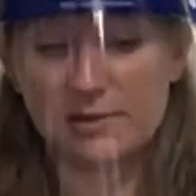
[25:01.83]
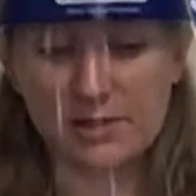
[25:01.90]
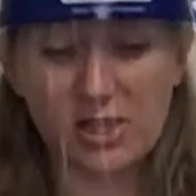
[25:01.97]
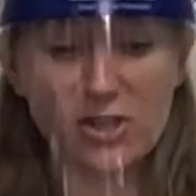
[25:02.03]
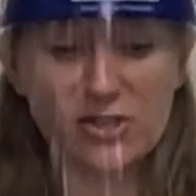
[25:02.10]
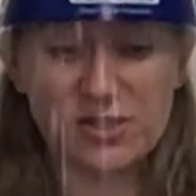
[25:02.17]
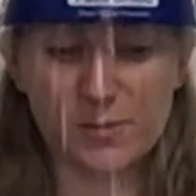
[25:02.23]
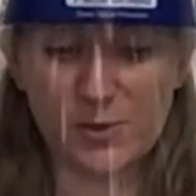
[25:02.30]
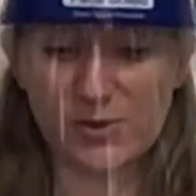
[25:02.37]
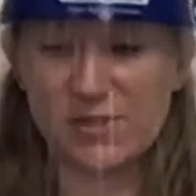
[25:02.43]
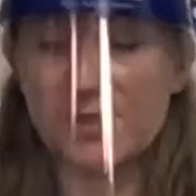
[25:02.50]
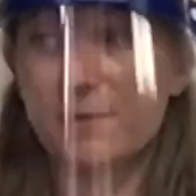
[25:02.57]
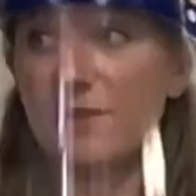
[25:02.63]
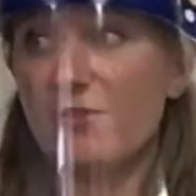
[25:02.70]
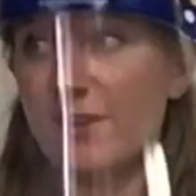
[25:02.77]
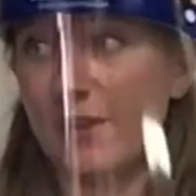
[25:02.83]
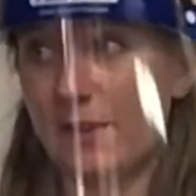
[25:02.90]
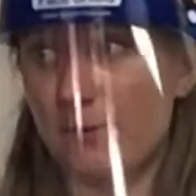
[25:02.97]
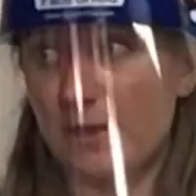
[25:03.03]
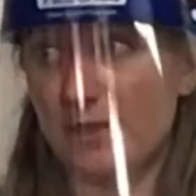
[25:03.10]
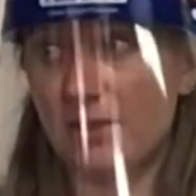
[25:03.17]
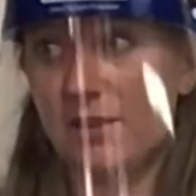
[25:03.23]
you're supposed to be
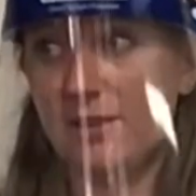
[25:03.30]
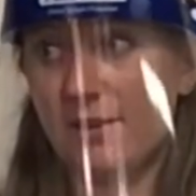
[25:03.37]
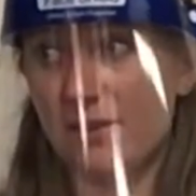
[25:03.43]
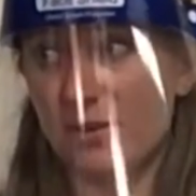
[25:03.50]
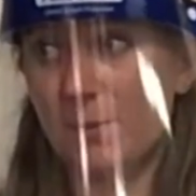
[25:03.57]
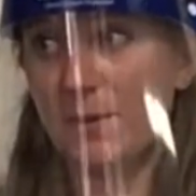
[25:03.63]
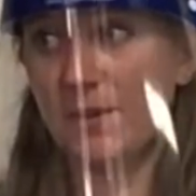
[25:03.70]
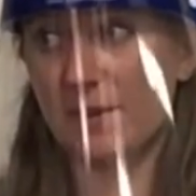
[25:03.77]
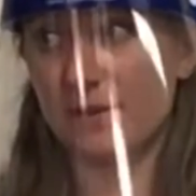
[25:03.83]
following along in your book.